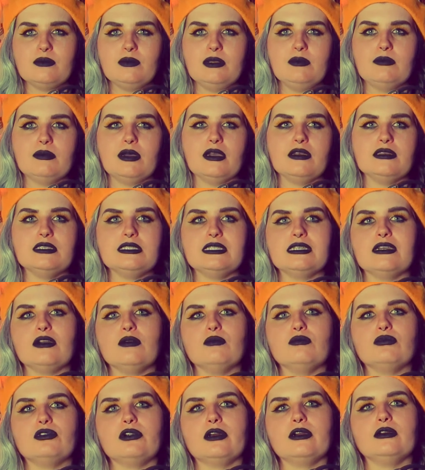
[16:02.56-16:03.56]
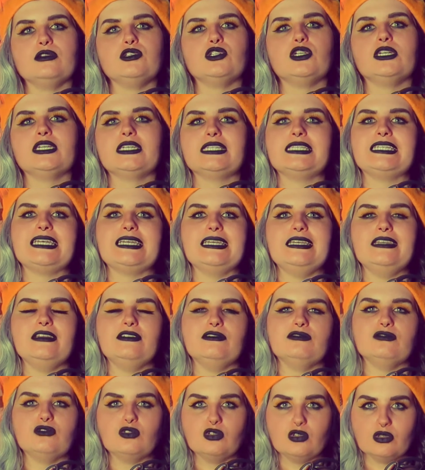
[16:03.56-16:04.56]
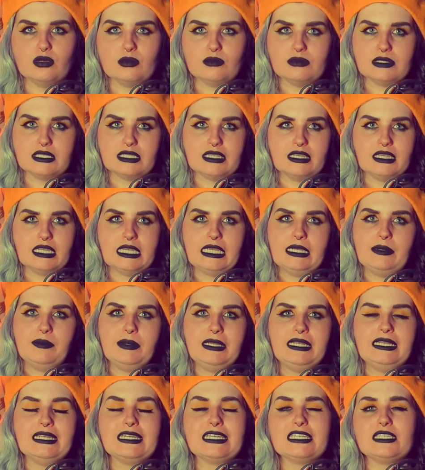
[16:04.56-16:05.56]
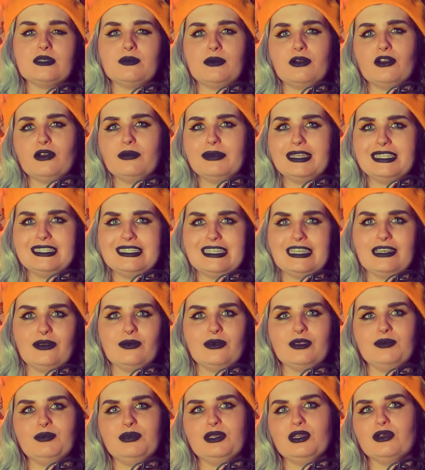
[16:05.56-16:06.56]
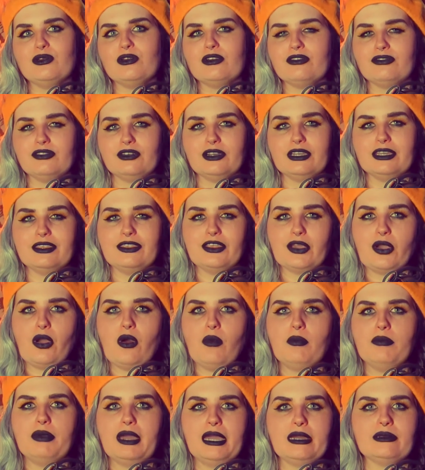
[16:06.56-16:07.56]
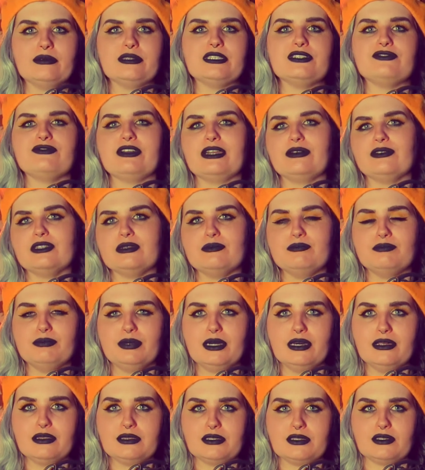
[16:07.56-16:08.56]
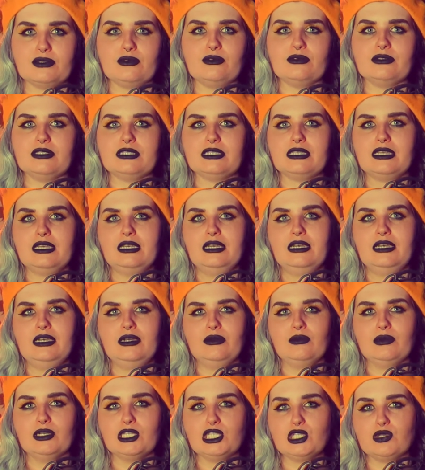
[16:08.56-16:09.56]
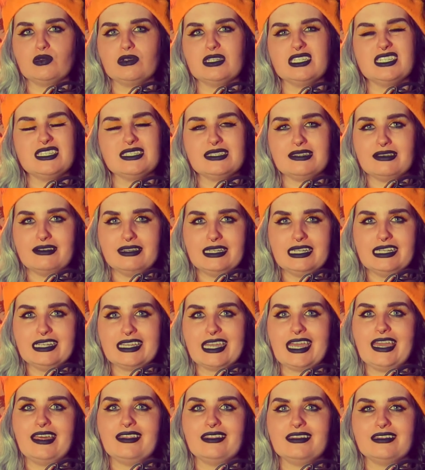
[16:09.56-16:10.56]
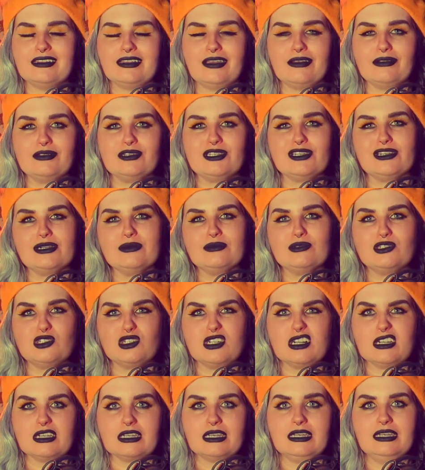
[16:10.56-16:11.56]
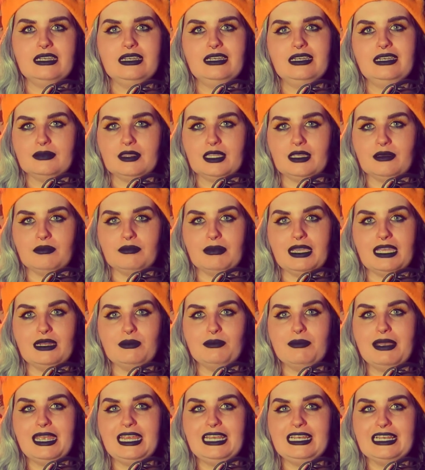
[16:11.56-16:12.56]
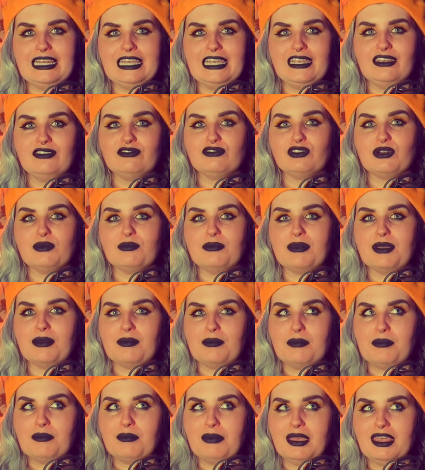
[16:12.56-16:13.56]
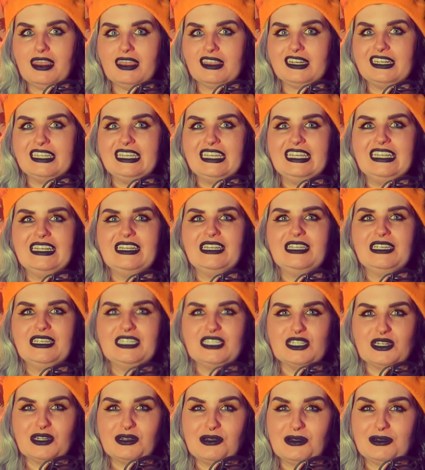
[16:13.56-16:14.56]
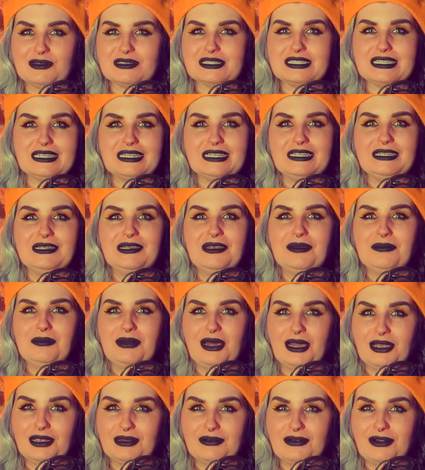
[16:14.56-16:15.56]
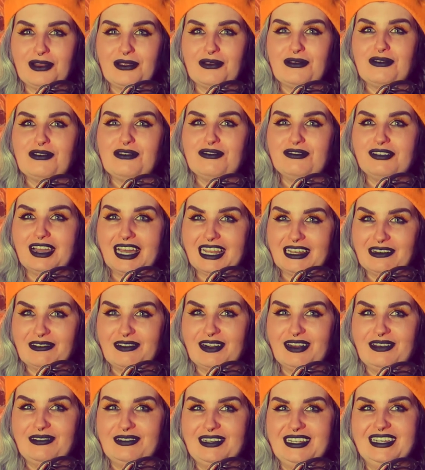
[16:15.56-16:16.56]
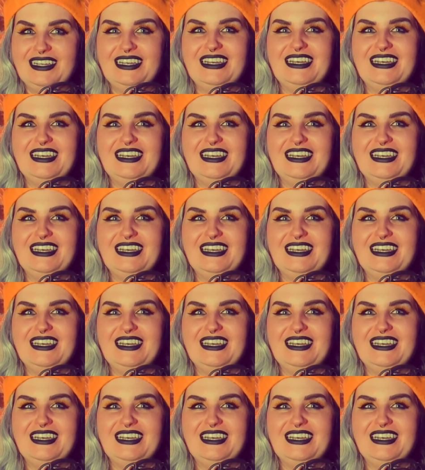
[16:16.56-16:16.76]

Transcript: been posting on pro-drug taking forums that he'd been experimenting with purifying the compounds found in bath salts, which are a designer-cathinone type drug, made mainly from methylene dioxy pyrovalerone,